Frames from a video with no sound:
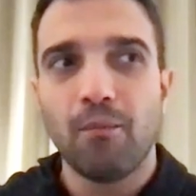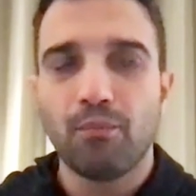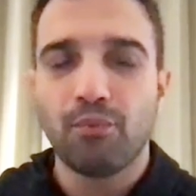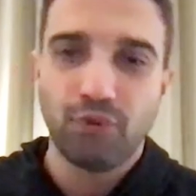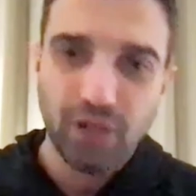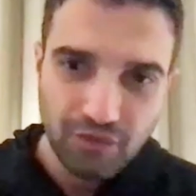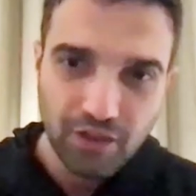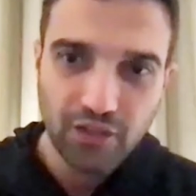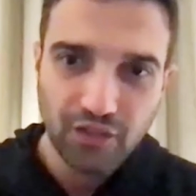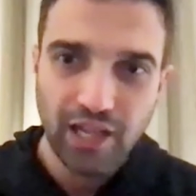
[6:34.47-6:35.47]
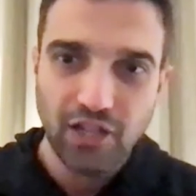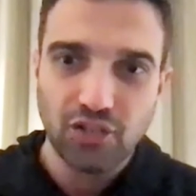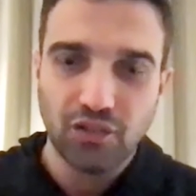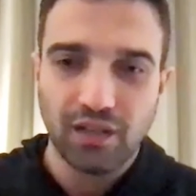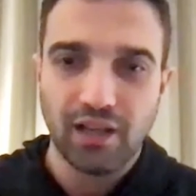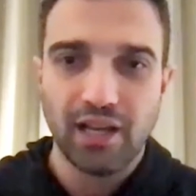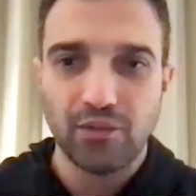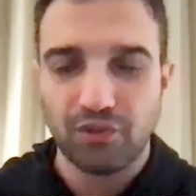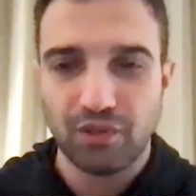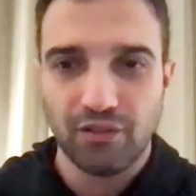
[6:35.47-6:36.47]
previous agent that I had
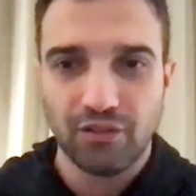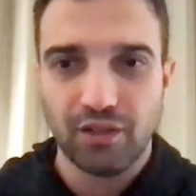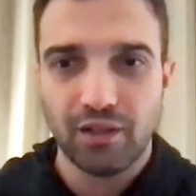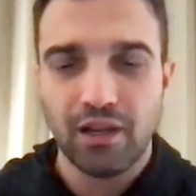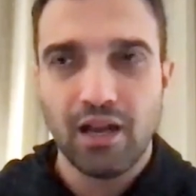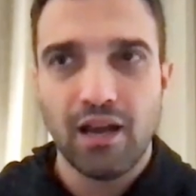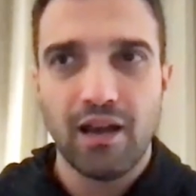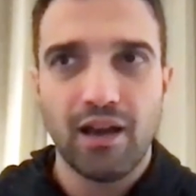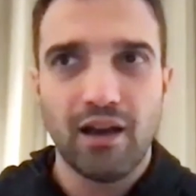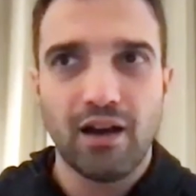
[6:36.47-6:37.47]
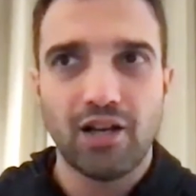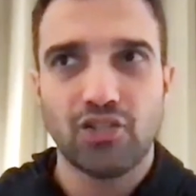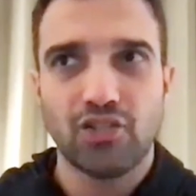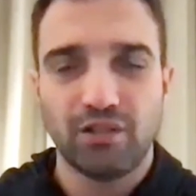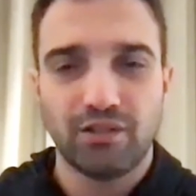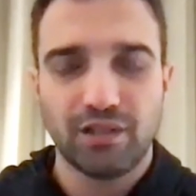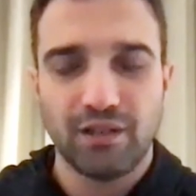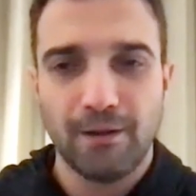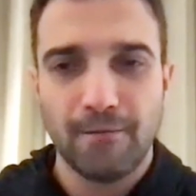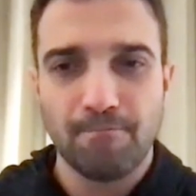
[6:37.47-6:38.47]
with another uh, high street
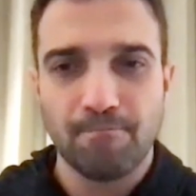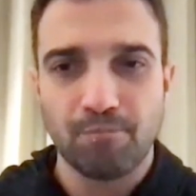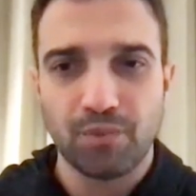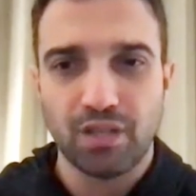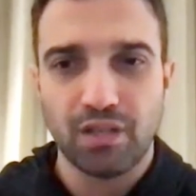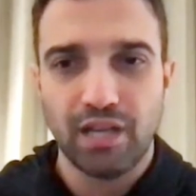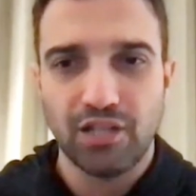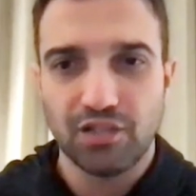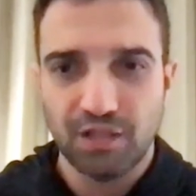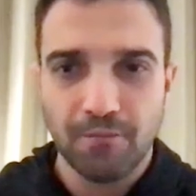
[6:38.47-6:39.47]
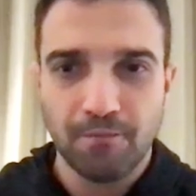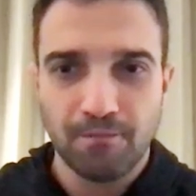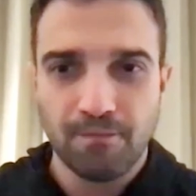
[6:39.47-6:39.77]
um, agency.